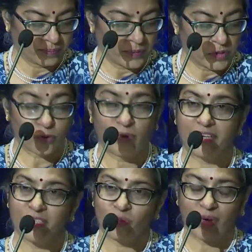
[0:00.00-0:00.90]
So
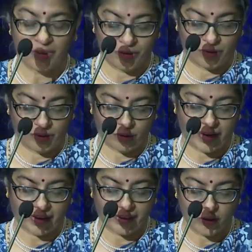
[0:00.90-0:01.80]
let us work
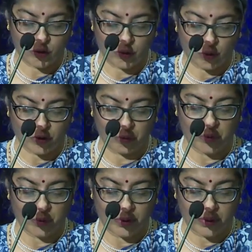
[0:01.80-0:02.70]
together to
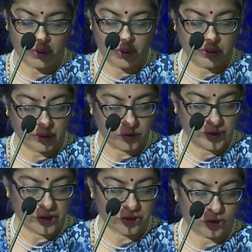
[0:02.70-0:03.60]
contribute in the
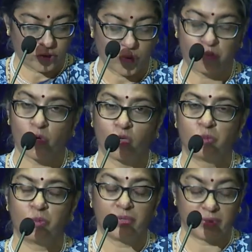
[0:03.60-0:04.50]
creation of a
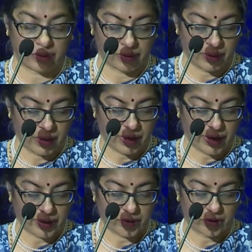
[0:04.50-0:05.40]
prosperous
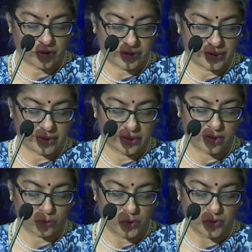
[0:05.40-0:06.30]
and resilient
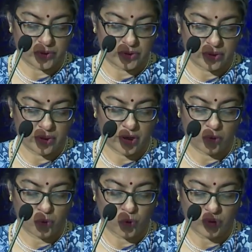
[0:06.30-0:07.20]
community in
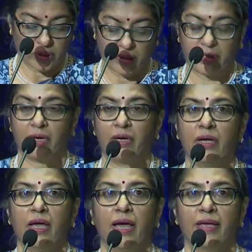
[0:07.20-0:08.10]
both India
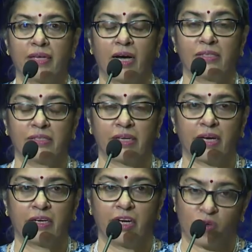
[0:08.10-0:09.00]
and
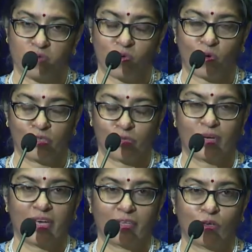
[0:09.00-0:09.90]
ASEAN, and of course,
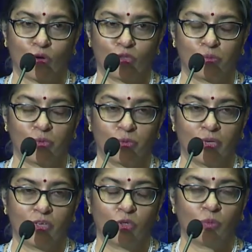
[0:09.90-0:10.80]
together
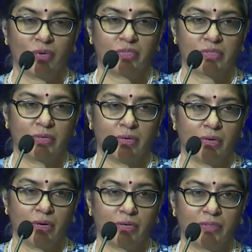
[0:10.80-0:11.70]
contribute towards
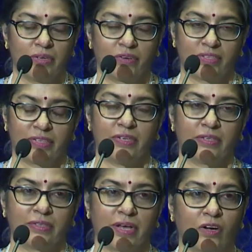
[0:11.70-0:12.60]
the
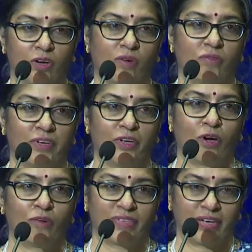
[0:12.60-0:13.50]
resilience and recovery
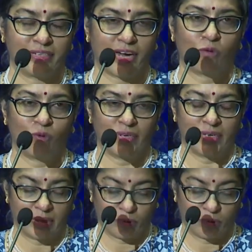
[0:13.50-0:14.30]
of the entire world.